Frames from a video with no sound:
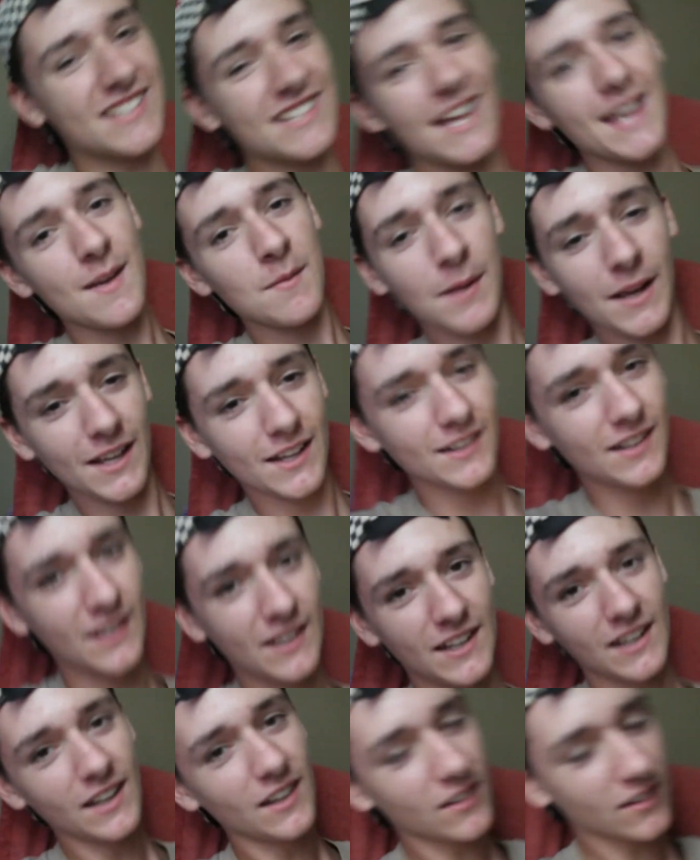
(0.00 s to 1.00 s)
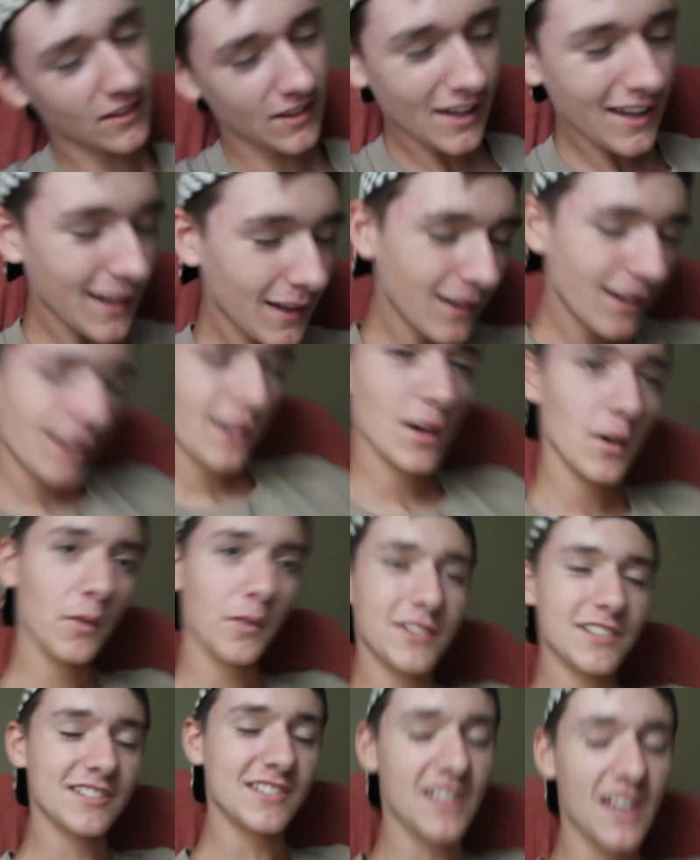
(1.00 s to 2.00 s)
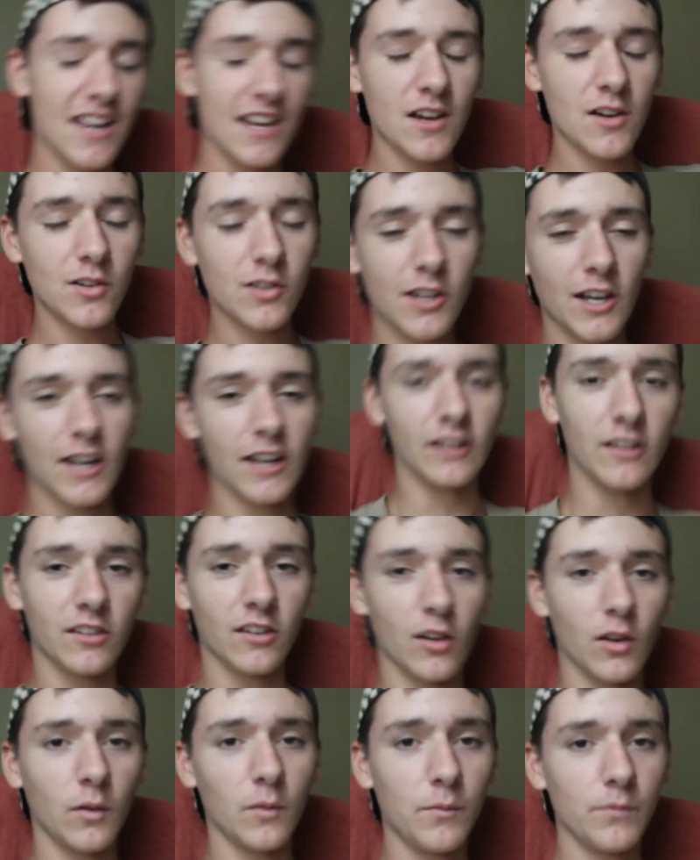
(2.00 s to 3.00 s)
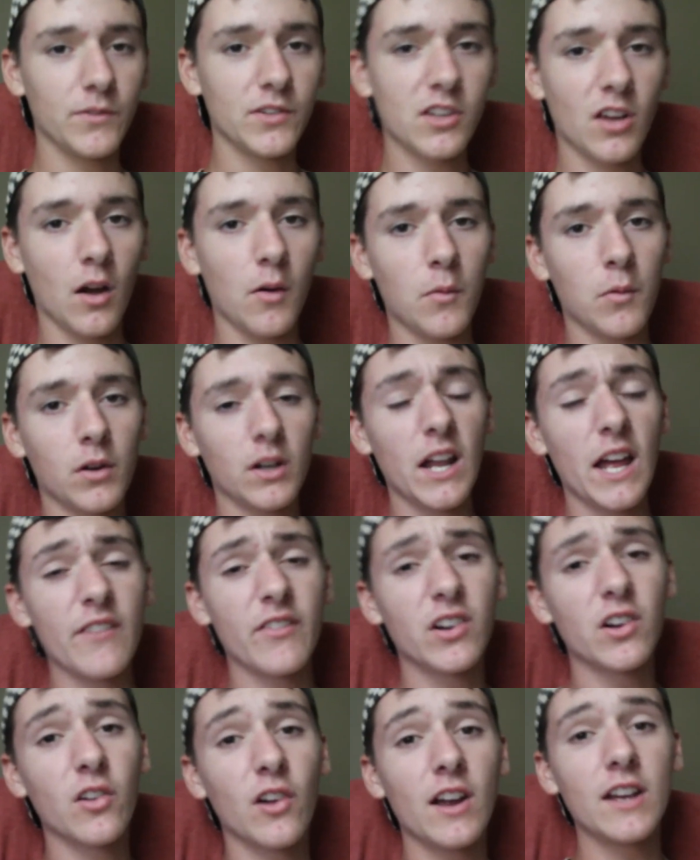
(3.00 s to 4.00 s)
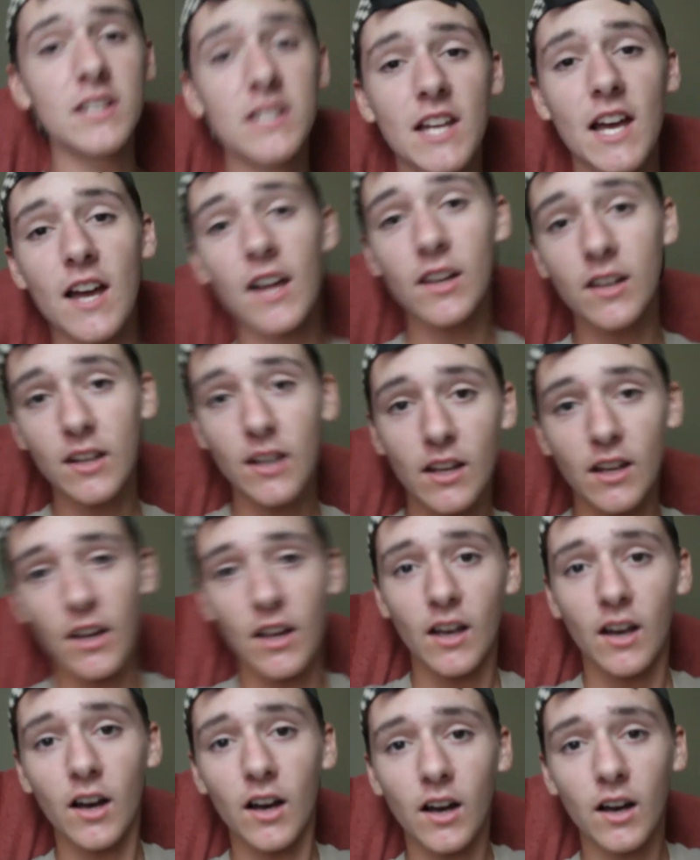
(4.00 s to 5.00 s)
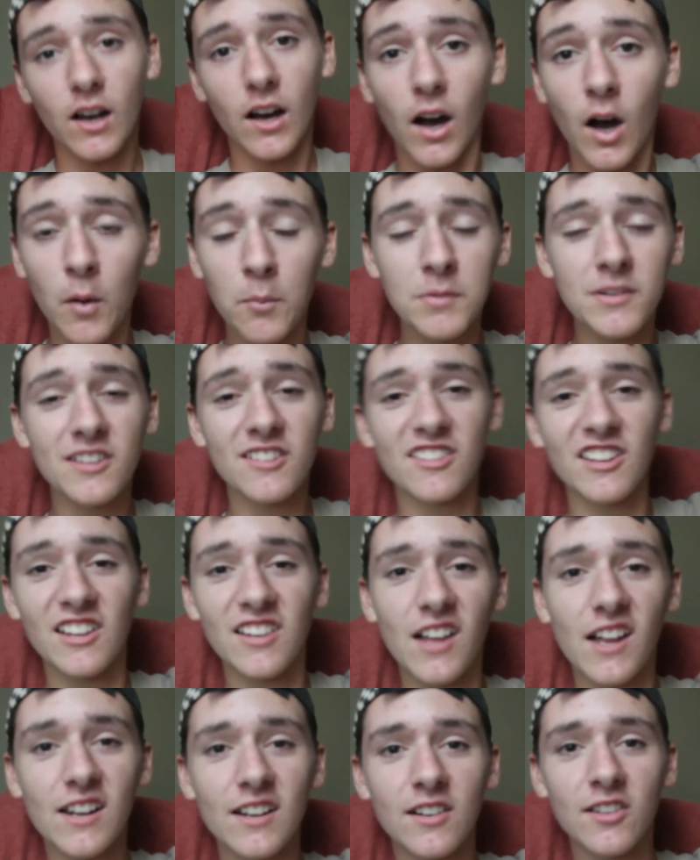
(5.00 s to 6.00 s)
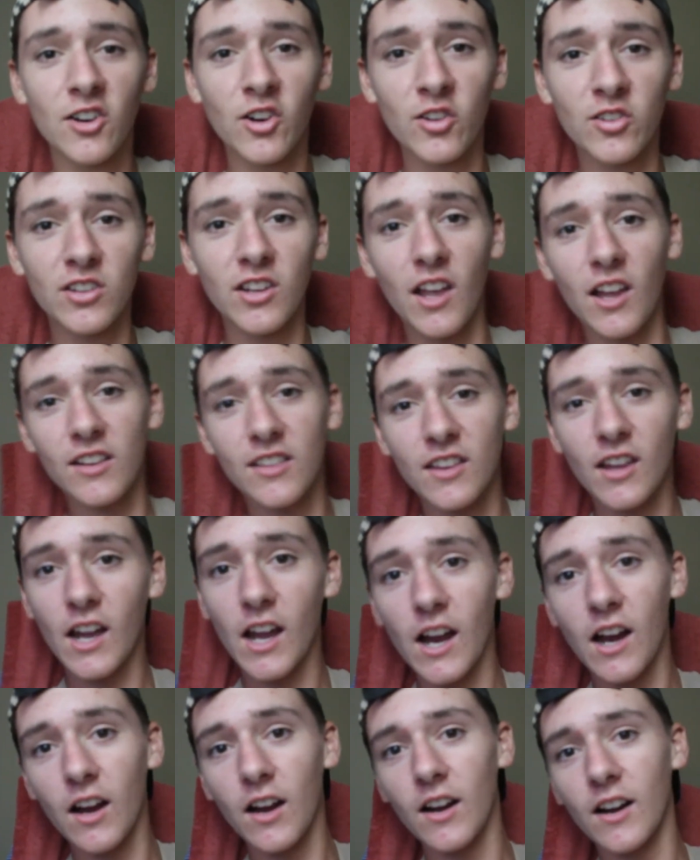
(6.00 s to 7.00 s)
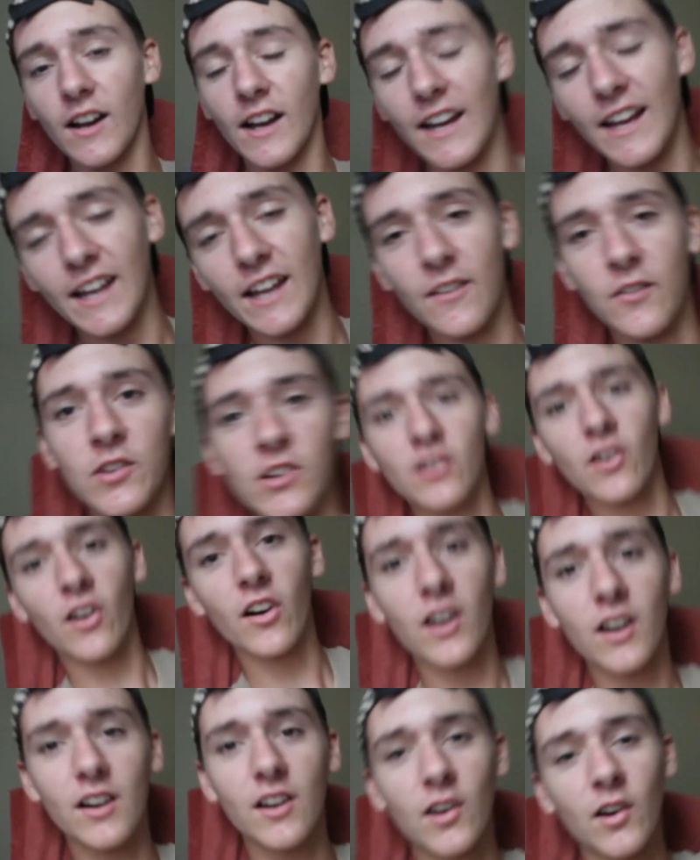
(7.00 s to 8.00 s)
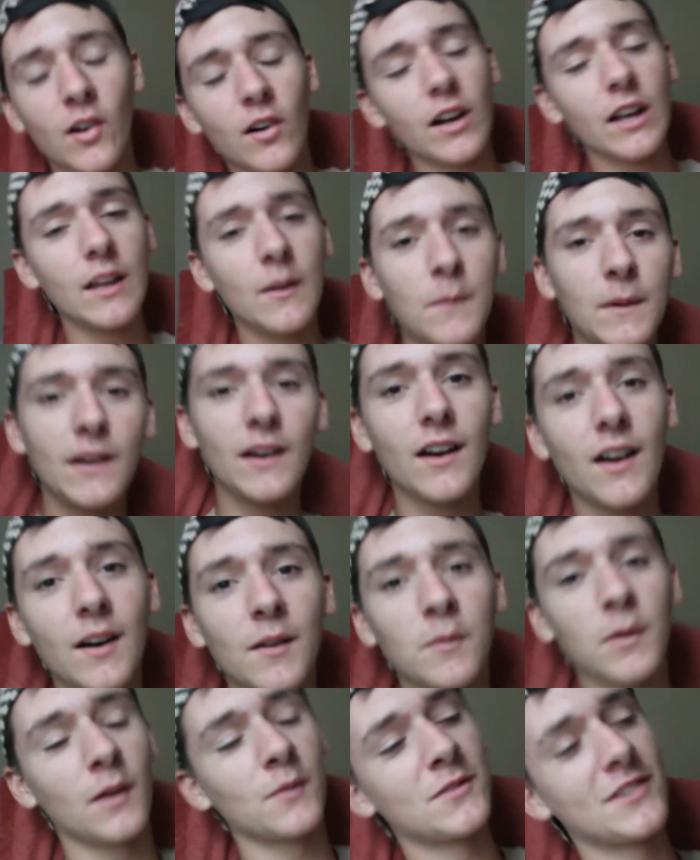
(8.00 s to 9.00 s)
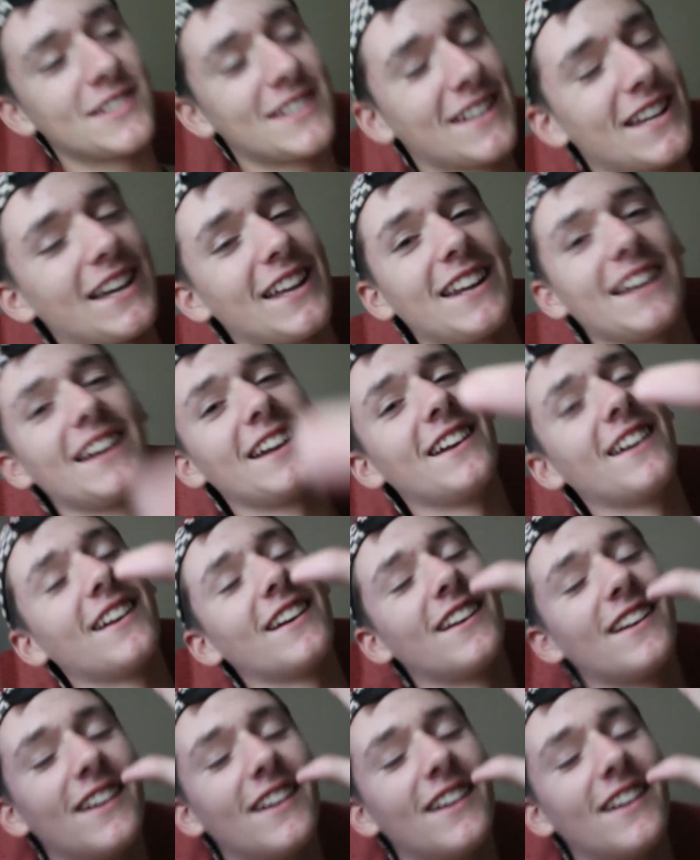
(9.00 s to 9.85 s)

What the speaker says: stay, man. He can't stay, which is a-okay. So just hoping we're gonna have a great night. Hoping to see a lot of girls out there. If you are a girl, hit me up. I'm just kidding.